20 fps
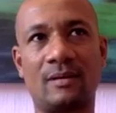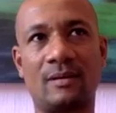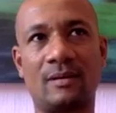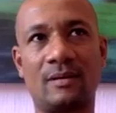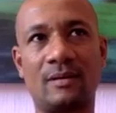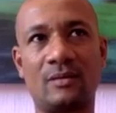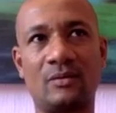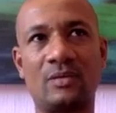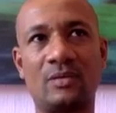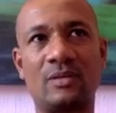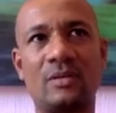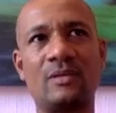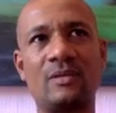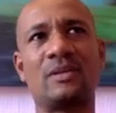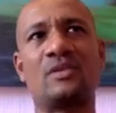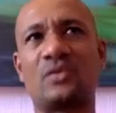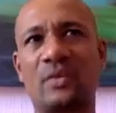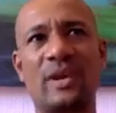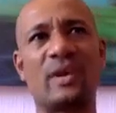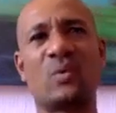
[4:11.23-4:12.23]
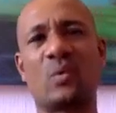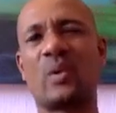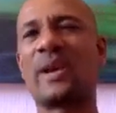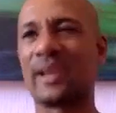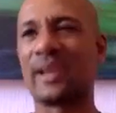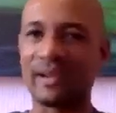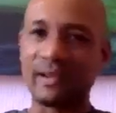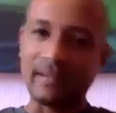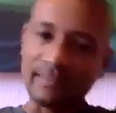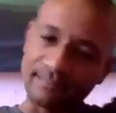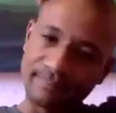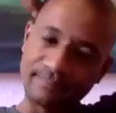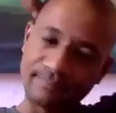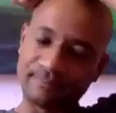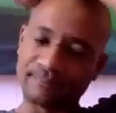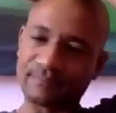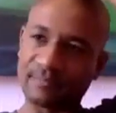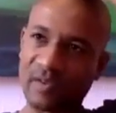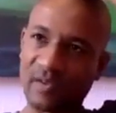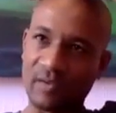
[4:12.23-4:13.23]
you still need to get away, eh?
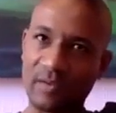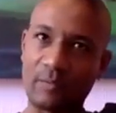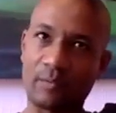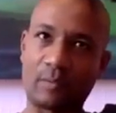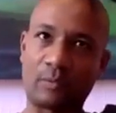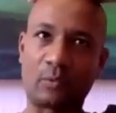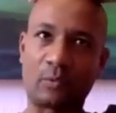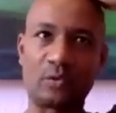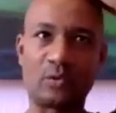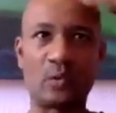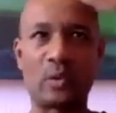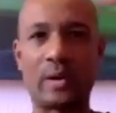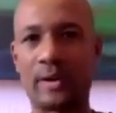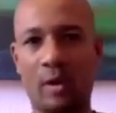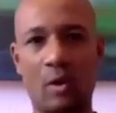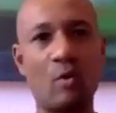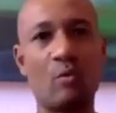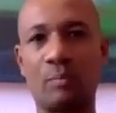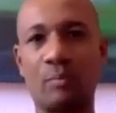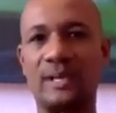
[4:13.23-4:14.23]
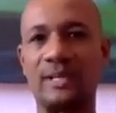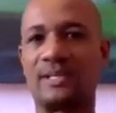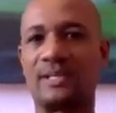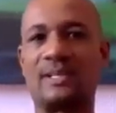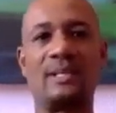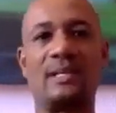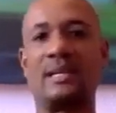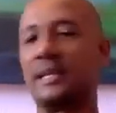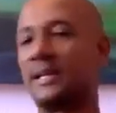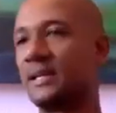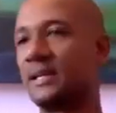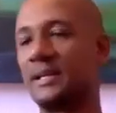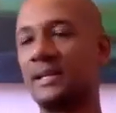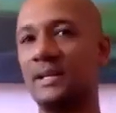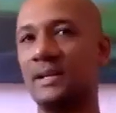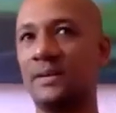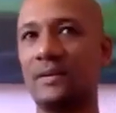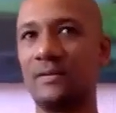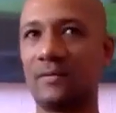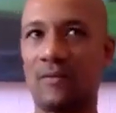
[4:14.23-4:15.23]
Even because you're at home basically
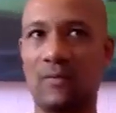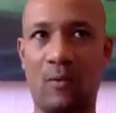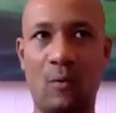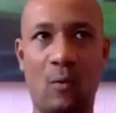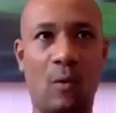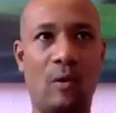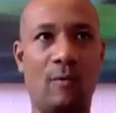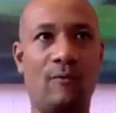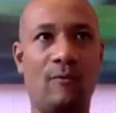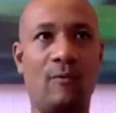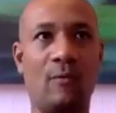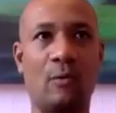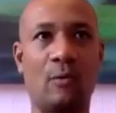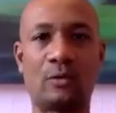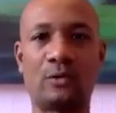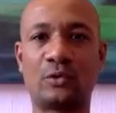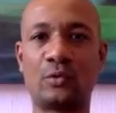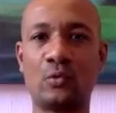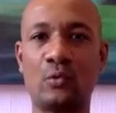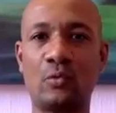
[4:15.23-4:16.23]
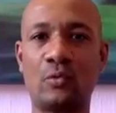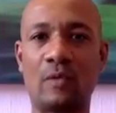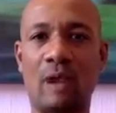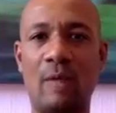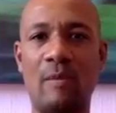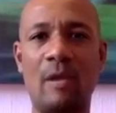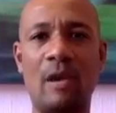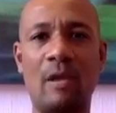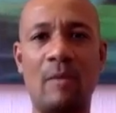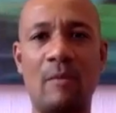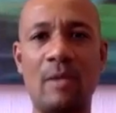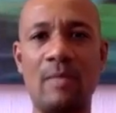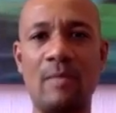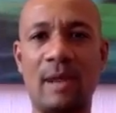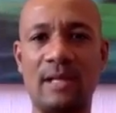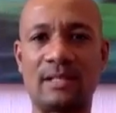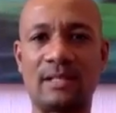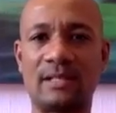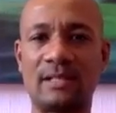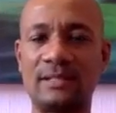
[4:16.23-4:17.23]
for how many
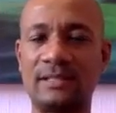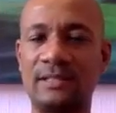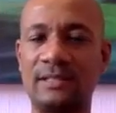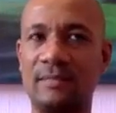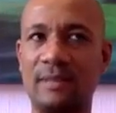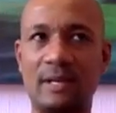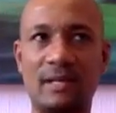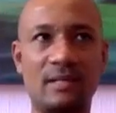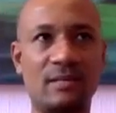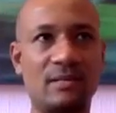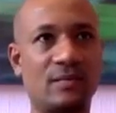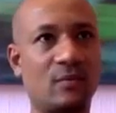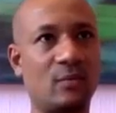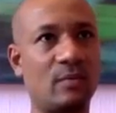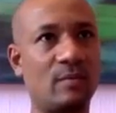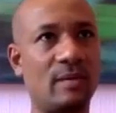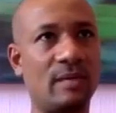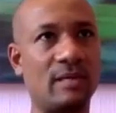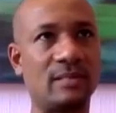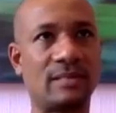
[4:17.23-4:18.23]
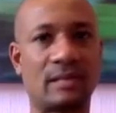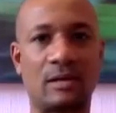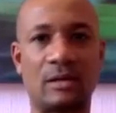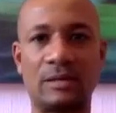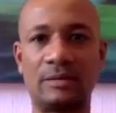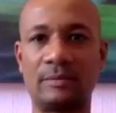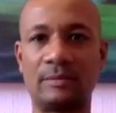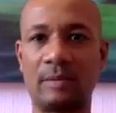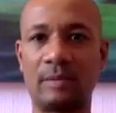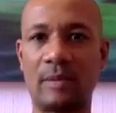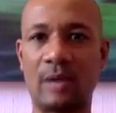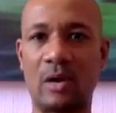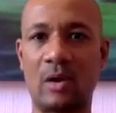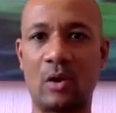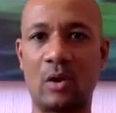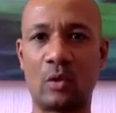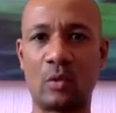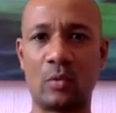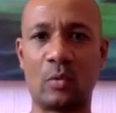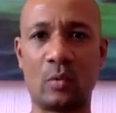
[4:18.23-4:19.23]
months? 3 months, 4 months? I can't remember how
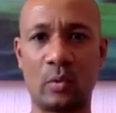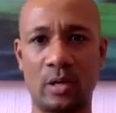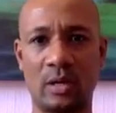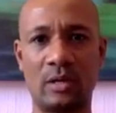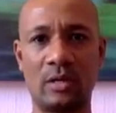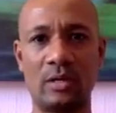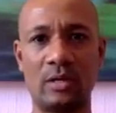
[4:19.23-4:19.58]
long we were.